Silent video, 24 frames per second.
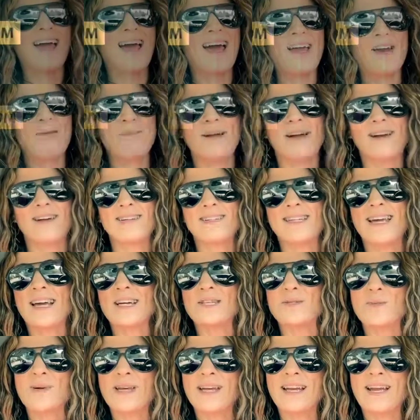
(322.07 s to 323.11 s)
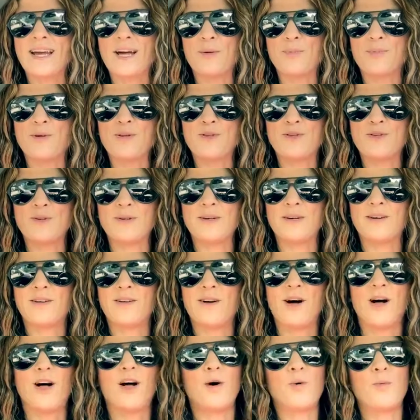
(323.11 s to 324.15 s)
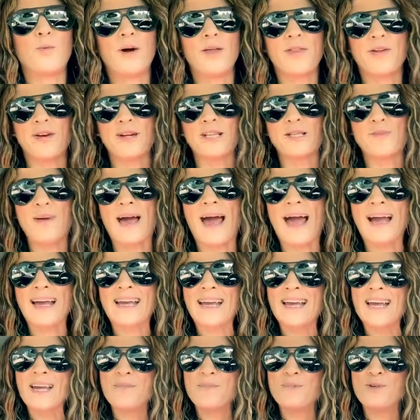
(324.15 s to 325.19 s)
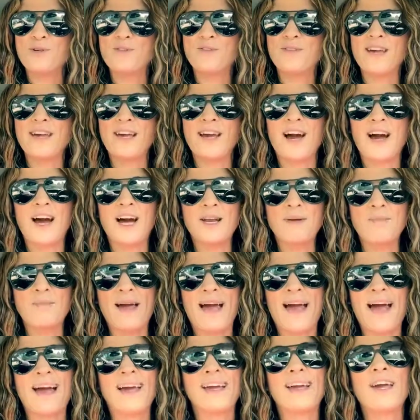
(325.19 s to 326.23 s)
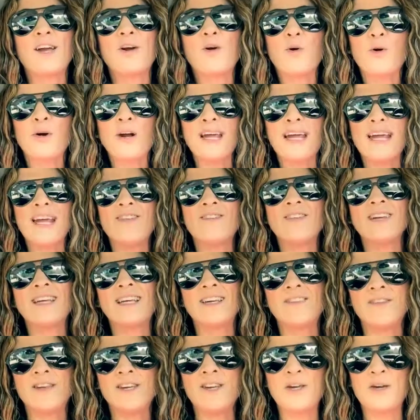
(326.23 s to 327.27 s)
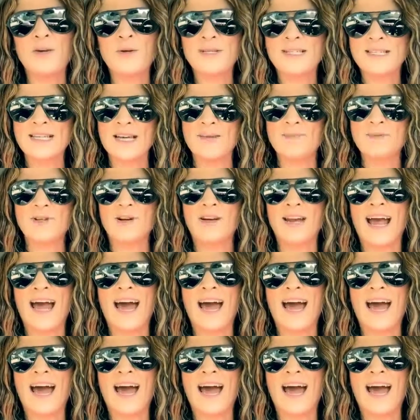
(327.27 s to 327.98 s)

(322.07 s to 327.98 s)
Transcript: At Ameritex, we can help you do it all, whether it's packing, moving, unpacking, or even giving you tips on